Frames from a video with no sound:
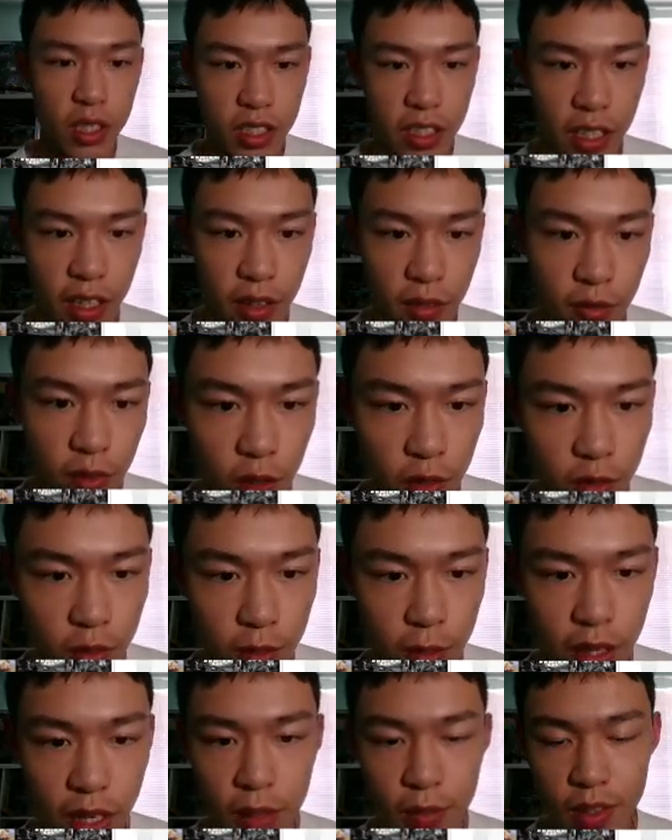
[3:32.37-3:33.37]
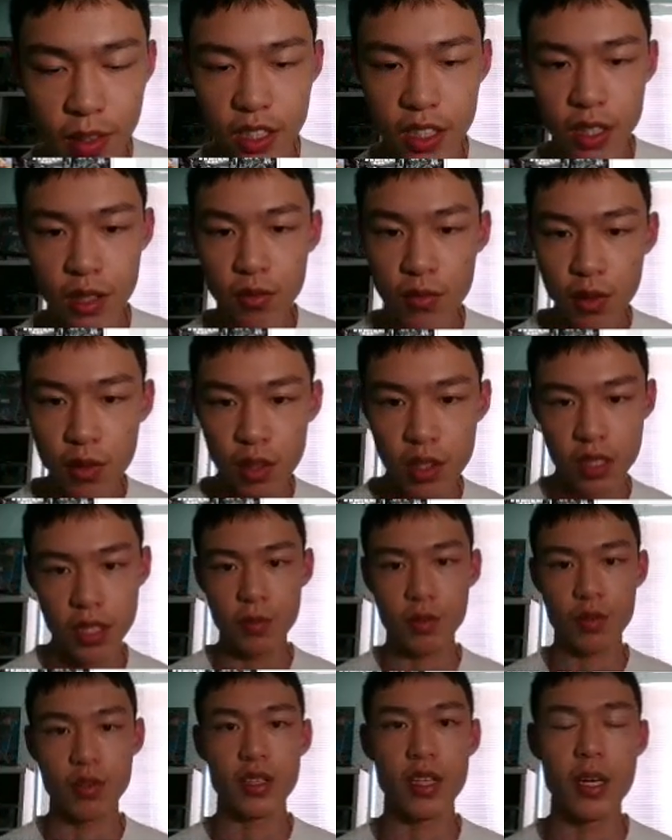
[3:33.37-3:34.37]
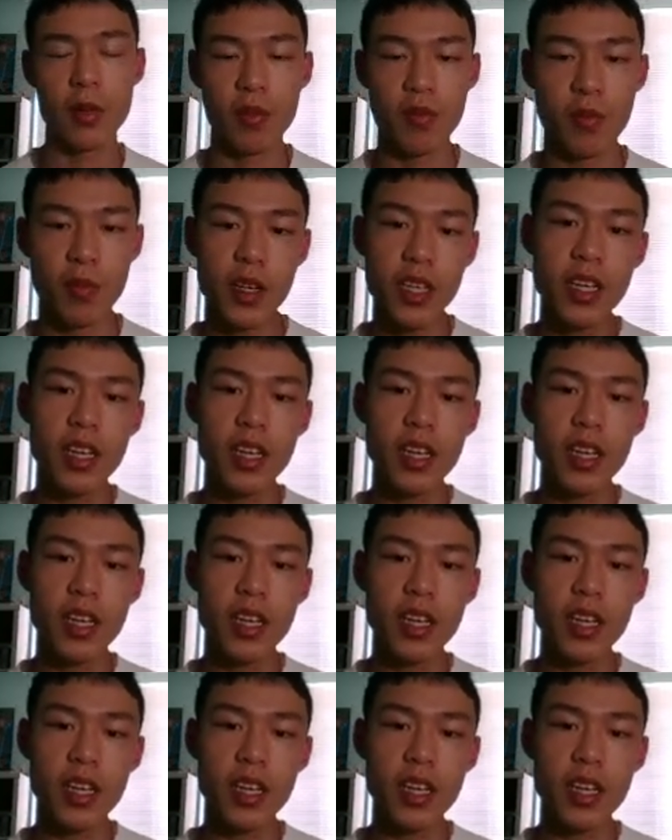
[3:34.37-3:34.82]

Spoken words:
to get involved with me and my channel, for example, game with me,